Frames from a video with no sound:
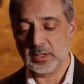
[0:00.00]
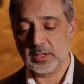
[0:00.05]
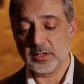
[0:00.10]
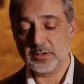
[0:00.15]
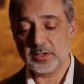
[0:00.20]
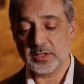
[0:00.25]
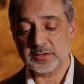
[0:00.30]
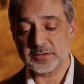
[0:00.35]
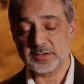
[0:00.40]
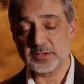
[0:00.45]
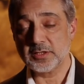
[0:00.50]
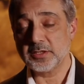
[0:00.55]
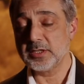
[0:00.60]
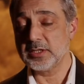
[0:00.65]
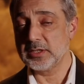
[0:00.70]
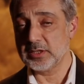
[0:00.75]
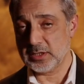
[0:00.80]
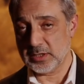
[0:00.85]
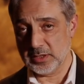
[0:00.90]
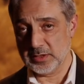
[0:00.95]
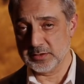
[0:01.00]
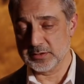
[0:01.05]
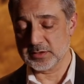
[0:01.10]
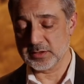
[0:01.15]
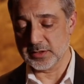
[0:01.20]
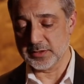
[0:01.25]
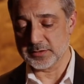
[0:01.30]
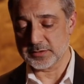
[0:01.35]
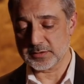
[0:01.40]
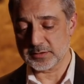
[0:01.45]
The Assyrian kings
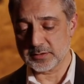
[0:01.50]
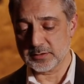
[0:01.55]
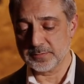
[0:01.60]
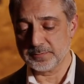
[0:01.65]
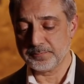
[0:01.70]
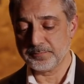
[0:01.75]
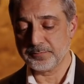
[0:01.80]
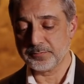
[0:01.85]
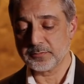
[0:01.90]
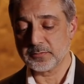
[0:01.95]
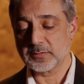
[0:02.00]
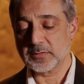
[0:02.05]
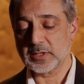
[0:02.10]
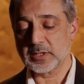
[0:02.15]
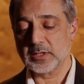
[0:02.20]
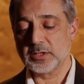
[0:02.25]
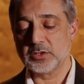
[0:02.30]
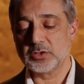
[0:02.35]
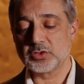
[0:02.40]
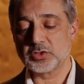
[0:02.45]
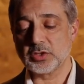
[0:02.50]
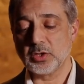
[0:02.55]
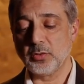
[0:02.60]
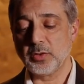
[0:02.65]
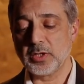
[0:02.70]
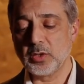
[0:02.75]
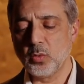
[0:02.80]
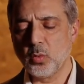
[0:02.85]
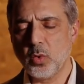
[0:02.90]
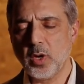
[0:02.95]
list,
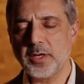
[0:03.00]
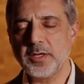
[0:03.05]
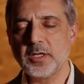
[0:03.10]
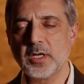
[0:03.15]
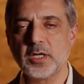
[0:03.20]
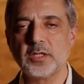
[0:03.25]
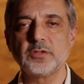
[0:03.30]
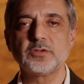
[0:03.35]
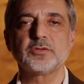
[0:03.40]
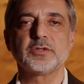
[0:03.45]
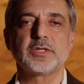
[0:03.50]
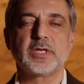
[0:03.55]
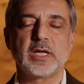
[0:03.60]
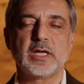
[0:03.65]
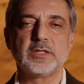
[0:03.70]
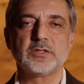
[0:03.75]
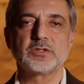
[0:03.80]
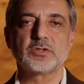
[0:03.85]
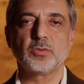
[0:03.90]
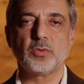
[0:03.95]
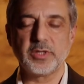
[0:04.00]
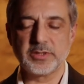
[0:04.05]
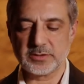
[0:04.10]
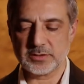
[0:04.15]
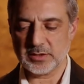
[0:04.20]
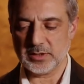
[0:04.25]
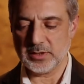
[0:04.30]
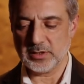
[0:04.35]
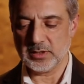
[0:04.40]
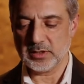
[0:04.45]
showing
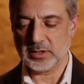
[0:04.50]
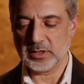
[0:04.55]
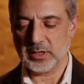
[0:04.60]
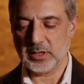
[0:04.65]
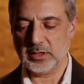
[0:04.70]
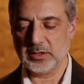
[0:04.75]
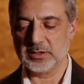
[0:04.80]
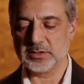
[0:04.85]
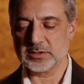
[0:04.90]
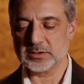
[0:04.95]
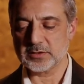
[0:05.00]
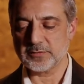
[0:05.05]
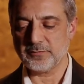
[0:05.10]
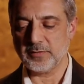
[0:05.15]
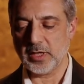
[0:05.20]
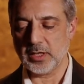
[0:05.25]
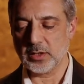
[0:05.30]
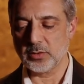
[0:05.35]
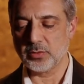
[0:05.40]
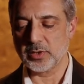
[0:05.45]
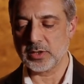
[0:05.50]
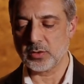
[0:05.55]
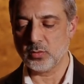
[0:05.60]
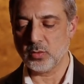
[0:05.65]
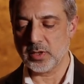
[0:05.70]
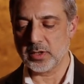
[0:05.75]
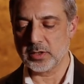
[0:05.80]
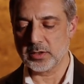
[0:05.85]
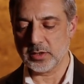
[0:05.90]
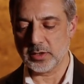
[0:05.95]
120 kings following
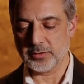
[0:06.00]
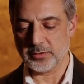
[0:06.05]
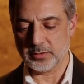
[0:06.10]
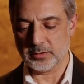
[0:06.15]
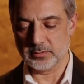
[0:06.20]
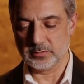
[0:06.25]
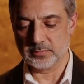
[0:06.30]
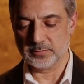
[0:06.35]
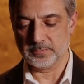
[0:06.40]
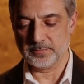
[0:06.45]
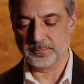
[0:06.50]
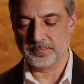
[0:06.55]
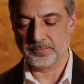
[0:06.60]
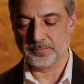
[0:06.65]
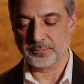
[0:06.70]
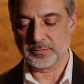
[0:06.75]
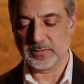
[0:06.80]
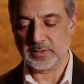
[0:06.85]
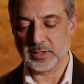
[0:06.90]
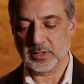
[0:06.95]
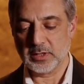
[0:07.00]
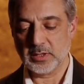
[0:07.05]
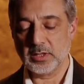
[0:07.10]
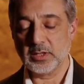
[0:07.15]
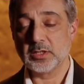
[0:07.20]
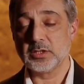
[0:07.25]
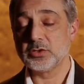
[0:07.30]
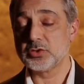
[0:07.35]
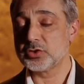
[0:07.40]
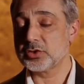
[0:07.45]
one another,
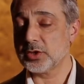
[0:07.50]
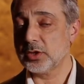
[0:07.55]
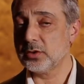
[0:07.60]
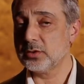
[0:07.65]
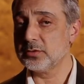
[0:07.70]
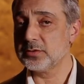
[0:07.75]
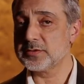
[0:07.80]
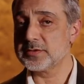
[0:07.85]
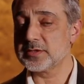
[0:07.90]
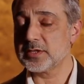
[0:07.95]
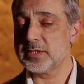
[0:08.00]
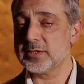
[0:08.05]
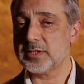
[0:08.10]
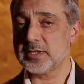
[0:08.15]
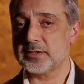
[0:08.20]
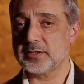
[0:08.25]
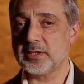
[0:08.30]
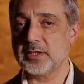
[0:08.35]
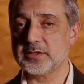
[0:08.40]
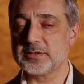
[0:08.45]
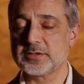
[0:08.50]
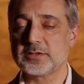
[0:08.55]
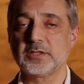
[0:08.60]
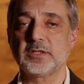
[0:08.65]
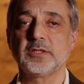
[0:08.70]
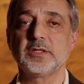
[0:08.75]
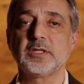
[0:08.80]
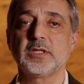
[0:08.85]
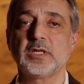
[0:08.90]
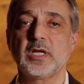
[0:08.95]
shows that the
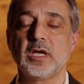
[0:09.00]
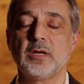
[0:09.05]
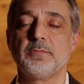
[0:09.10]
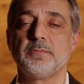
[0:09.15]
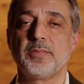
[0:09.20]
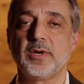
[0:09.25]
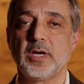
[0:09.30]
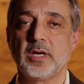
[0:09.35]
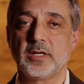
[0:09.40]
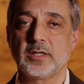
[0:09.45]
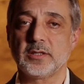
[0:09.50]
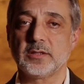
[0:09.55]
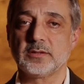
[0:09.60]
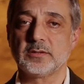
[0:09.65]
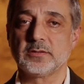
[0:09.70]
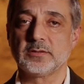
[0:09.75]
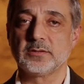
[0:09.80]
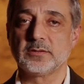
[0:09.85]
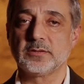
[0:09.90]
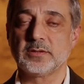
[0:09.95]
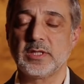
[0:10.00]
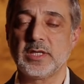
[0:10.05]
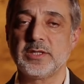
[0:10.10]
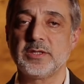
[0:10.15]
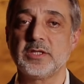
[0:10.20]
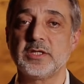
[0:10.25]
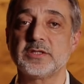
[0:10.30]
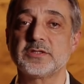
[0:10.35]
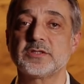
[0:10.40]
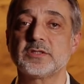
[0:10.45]
Assyrian Empire and
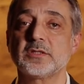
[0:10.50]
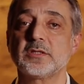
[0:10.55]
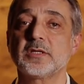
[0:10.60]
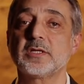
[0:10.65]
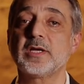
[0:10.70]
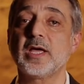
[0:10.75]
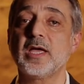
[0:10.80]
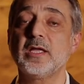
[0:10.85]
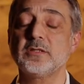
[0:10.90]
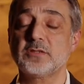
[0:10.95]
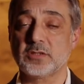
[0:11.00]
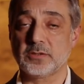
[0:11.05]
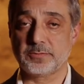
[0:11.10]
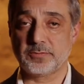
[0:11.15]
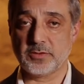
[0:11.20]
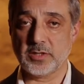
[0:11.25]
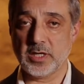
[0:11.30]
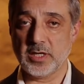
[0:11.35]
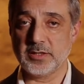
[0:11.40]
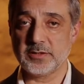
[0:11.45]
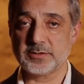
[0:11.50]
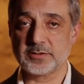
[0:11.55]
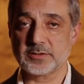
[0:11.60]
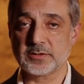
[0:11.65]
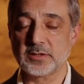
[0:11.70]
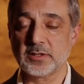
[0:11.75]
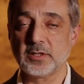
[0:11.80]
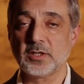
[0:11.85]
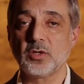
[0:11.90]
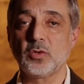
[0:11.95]
the Assyrian enterprise
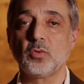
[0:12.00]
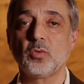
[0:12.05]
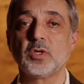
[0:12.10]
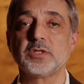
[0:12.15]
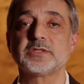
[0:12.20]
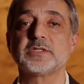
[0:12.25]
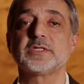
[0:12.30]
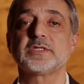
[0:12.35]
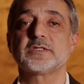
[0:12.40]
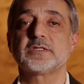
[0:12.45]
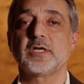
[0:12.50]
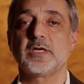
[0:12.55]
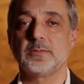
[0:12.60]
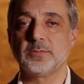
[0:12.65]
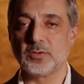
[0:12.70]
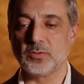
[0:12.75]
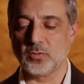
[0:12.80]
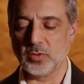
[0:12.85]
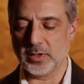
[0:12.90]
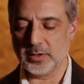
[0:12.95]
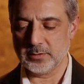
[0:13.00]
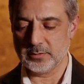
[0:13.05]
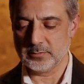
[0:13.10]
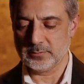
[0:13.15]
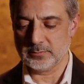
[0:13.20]
was a stable one.